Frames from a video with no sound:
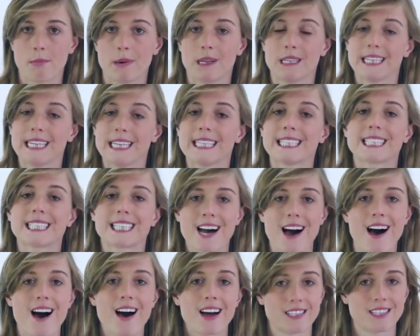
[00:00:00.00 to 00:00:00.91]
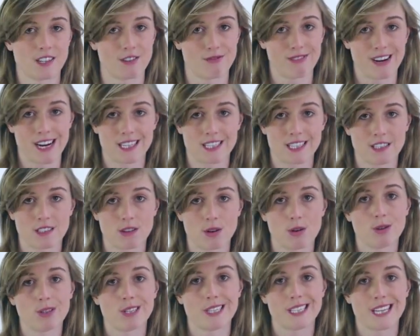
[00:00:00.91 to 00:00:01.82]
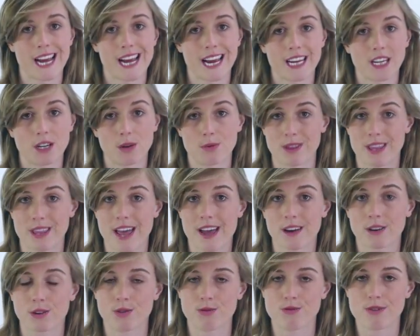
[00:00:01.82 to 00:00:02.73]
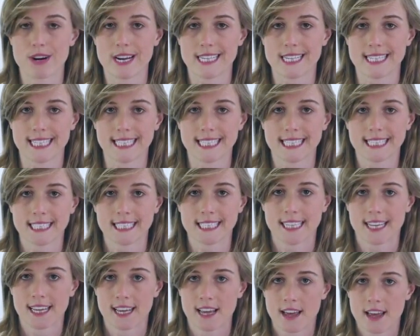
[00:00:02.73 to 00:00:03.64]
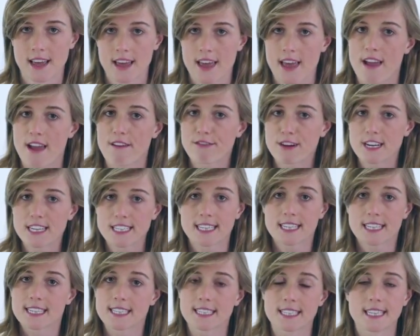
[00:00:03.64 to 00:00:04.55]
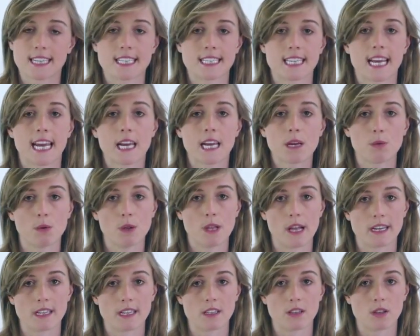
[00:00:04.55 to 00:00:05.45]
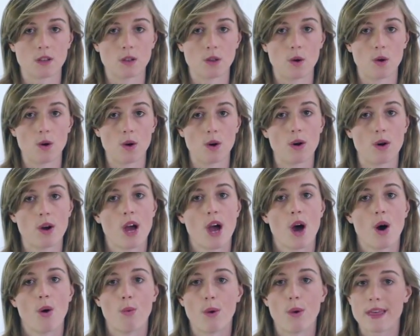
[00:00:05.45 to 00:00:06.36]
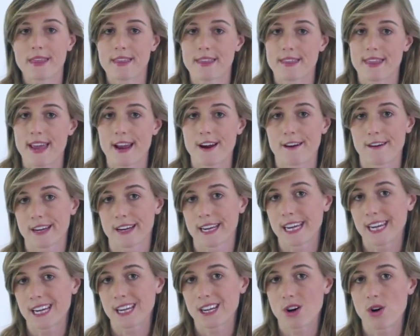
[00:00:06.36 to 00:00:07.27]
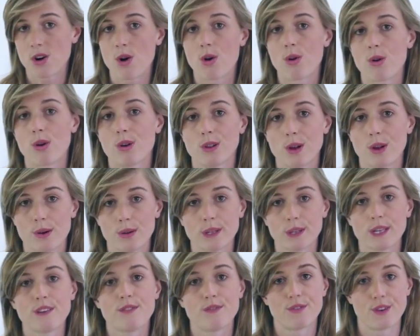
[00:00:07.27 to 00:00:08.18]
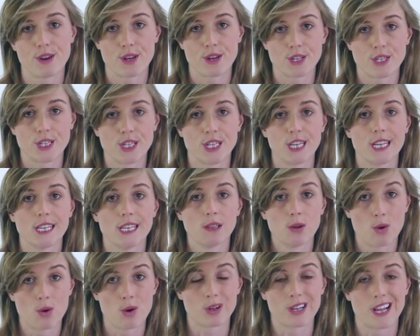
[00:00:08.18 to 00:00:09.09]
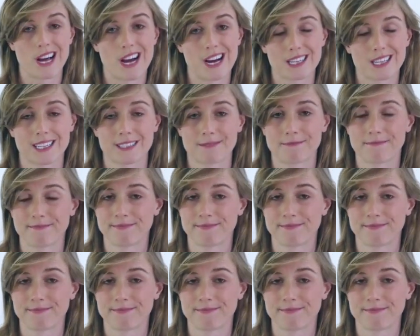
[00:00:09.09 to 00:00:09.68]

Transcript: Police can't arrest or detain you without good reason. Every citizen is equal under the law, whether they are a king or a lowly first-year law clerk.